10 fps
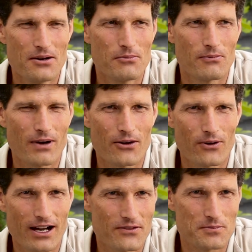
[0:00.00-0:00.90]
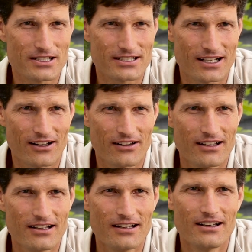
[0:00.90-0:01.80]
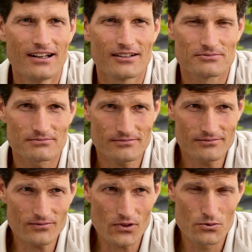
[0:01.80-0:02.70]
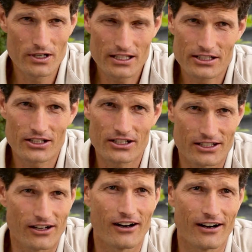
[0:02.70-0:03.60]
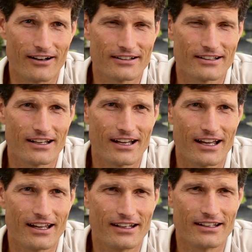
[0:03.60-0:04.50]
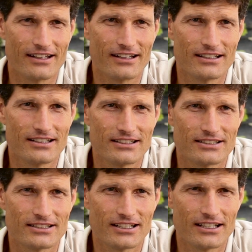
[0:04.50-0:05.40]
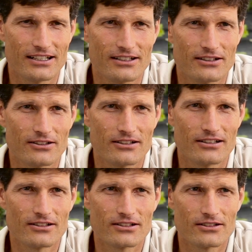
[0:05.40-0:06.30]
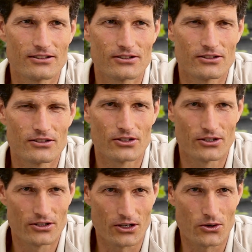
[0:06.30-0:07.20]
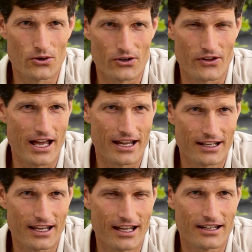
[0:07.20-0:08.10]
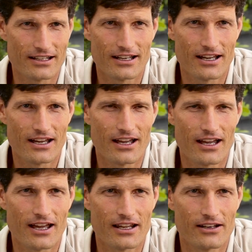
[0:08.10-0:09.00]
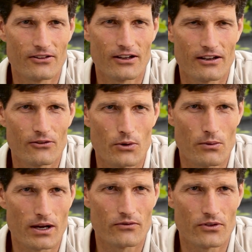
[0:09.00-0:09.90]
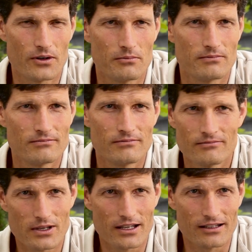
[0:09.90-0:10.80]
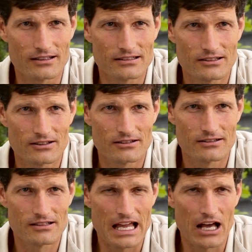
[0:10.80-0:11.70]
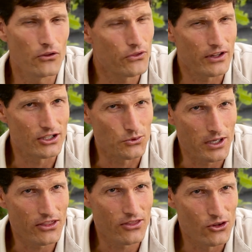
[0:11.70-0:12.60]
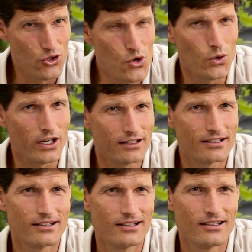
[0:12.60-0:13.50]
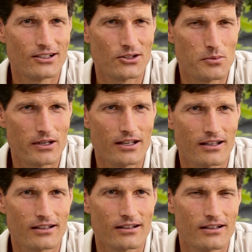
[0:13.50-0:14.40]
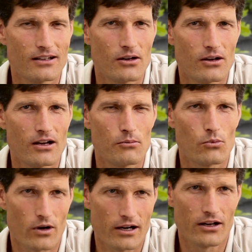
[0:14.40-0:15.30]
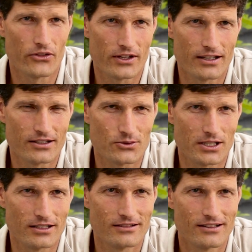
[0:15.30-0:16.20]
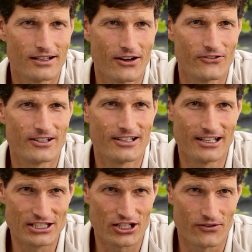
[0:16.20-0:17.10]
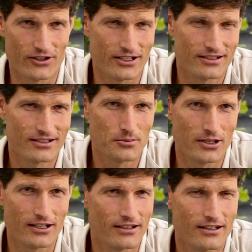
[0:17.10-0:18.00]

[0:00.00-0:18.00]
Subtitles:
My wife, Michelle, really took it to heart, and she turned the corner that day, and we went from being healthy as we knew it to being more healthy as we have discovered it to be.